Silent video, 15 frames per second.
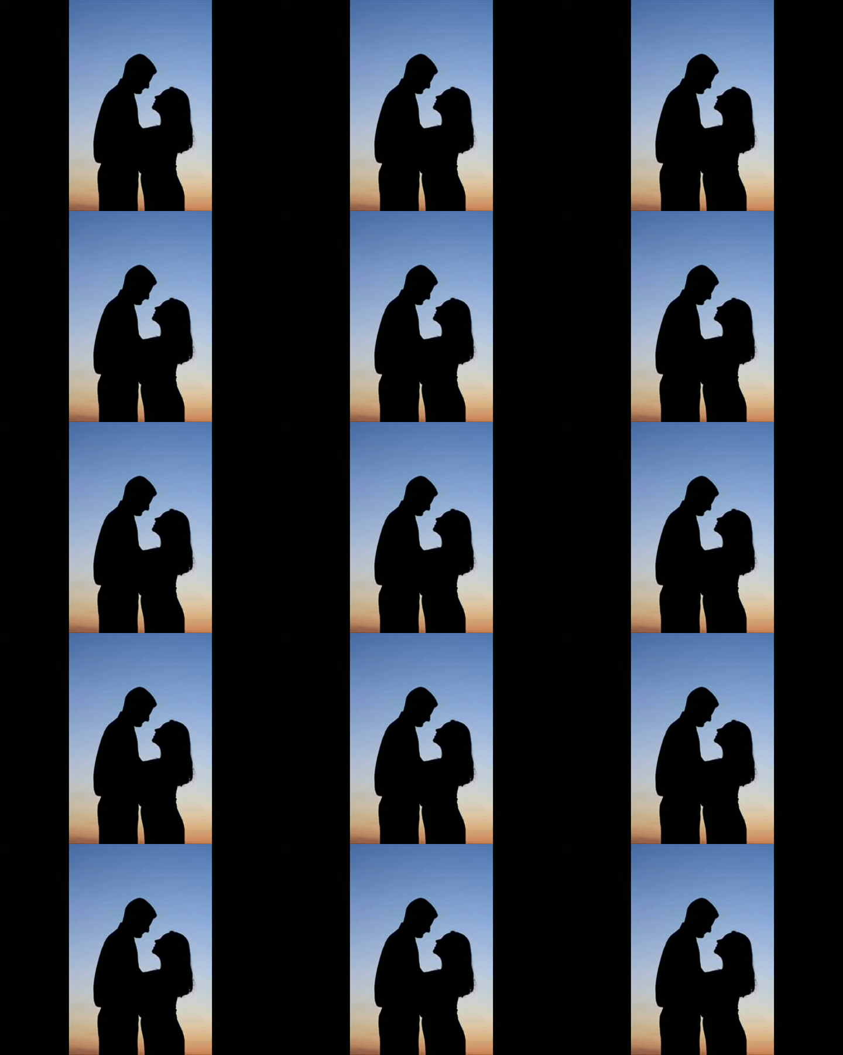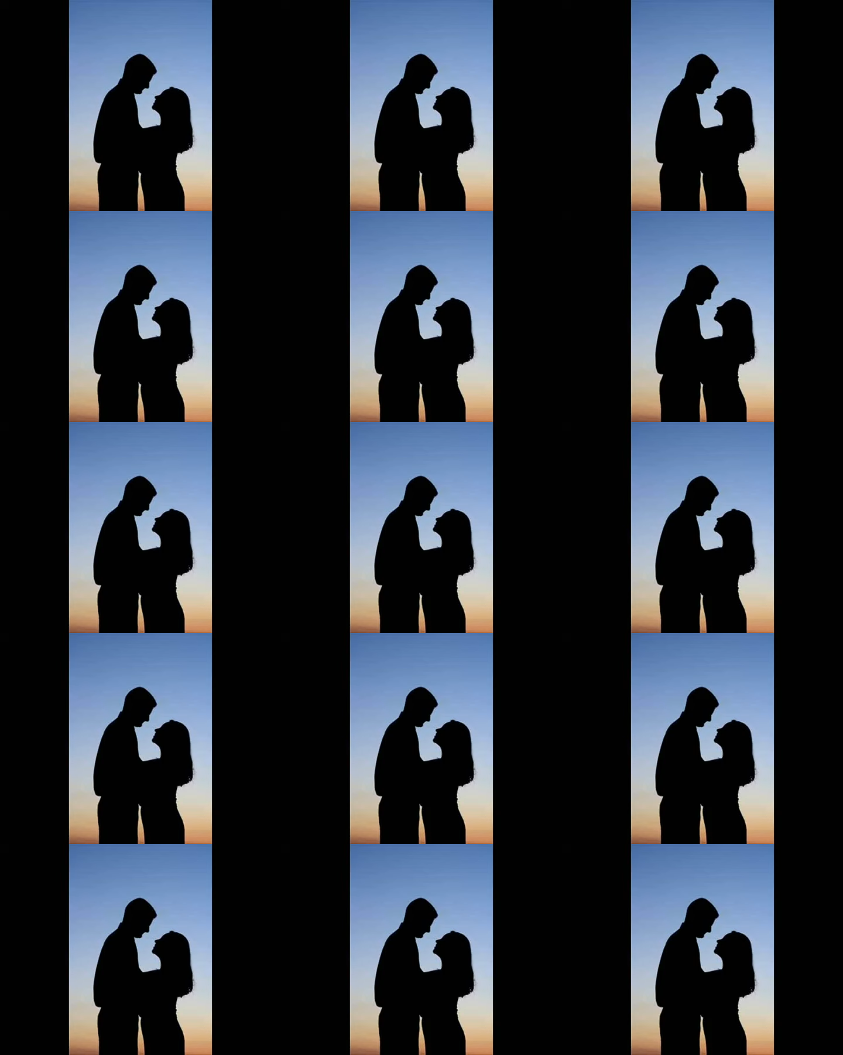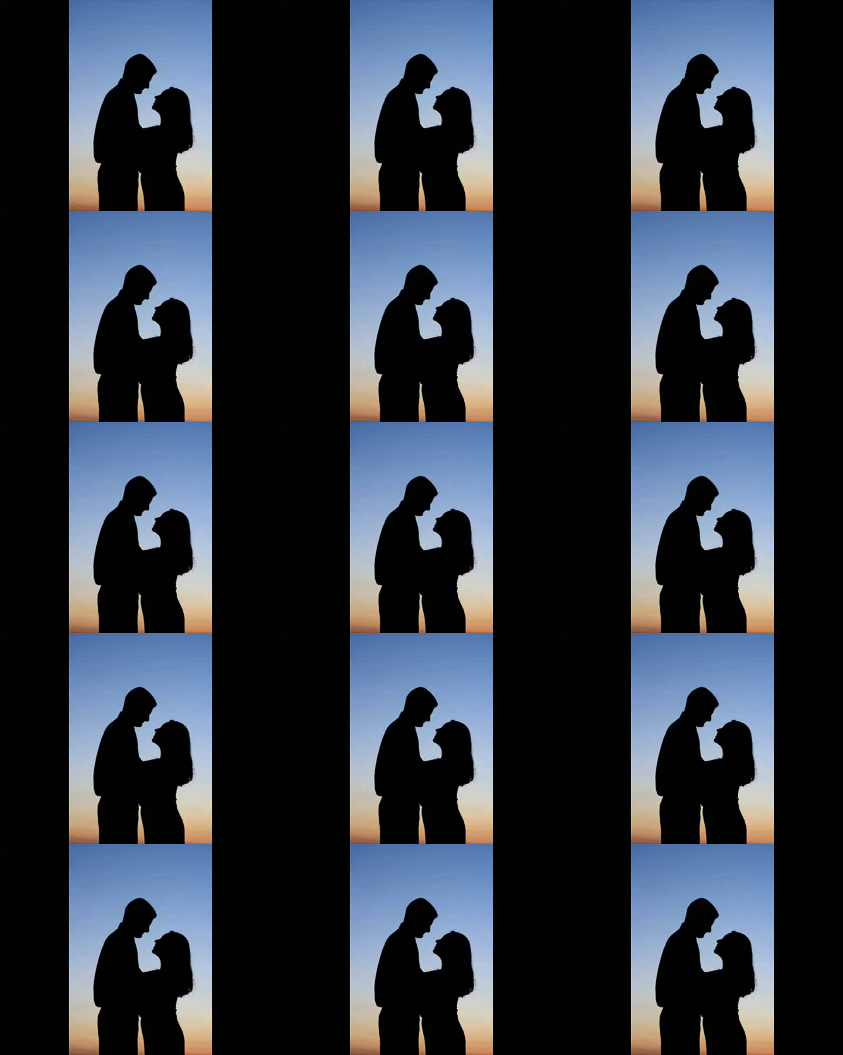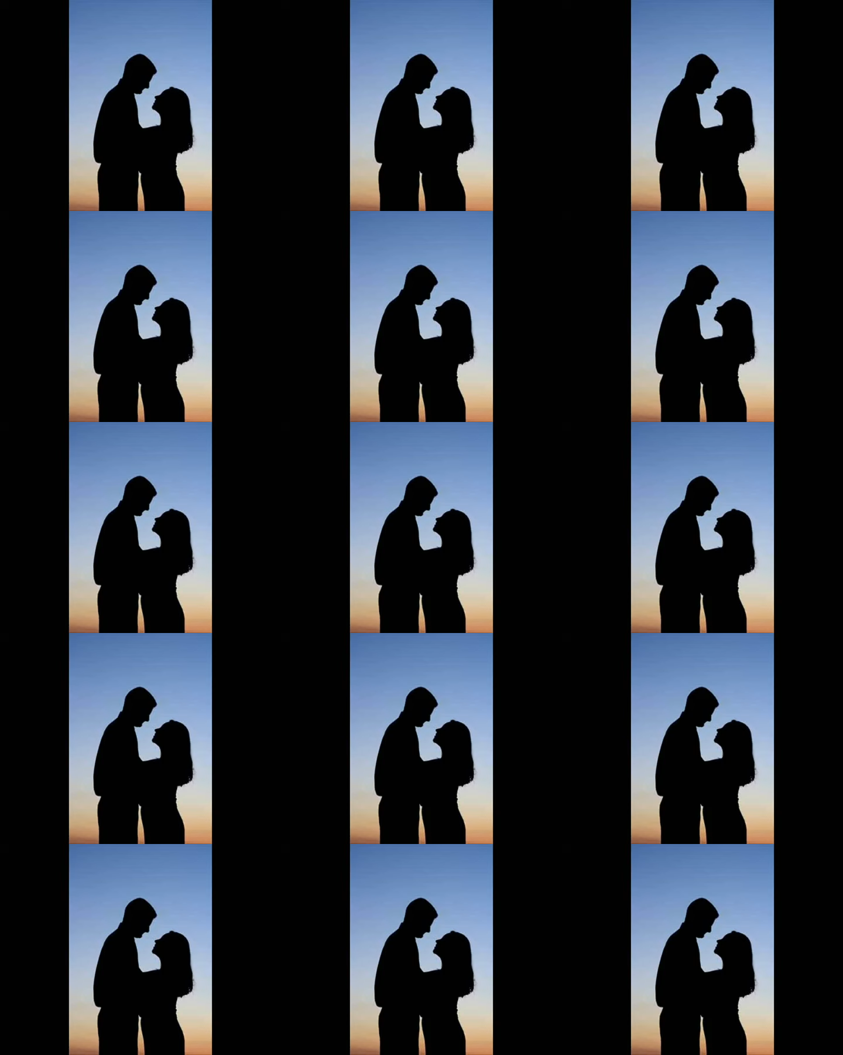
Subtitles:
(no speaker visible)